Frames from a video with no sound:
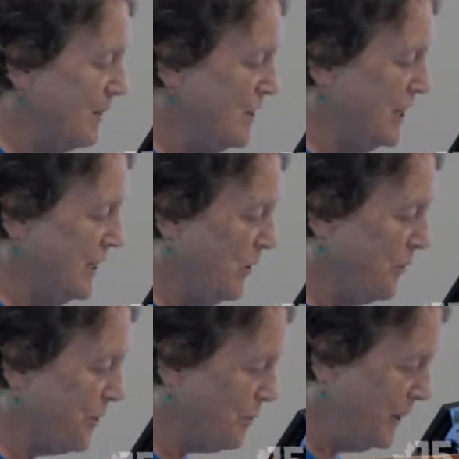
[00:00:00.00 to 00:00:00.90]

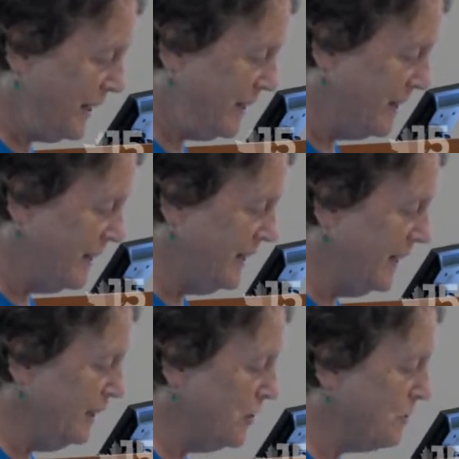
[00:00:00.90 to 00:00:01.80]
1703, an
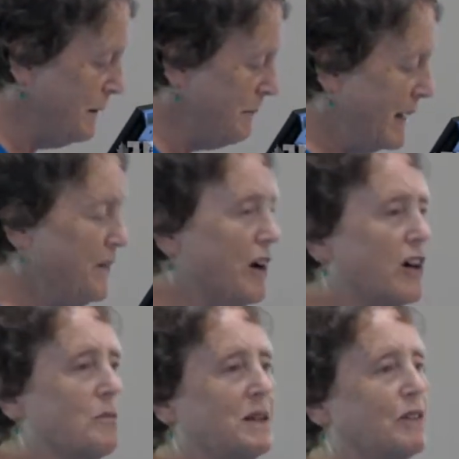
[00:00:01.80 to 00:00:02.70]
Englishman made the
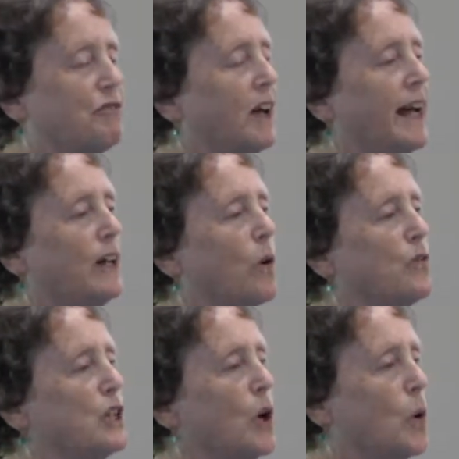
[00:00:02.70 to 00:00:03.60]
argument that flying
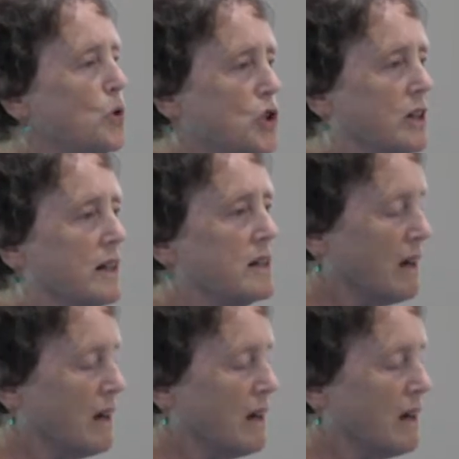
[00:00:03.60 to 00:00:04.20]
over the ocean is